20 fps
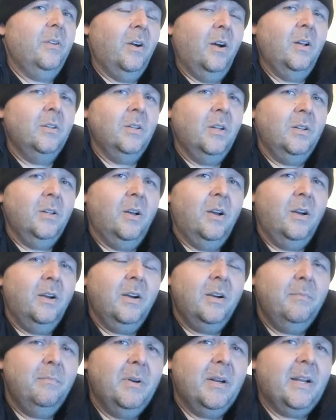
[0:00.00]
all
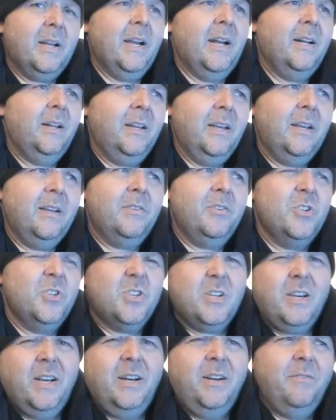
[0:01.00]
along, but kind of like,
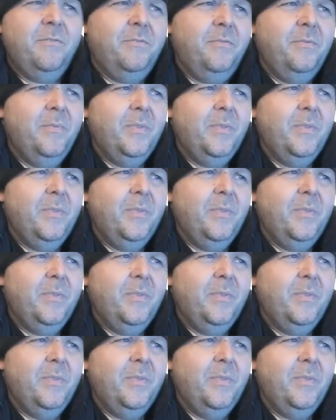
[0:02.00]
just kind of,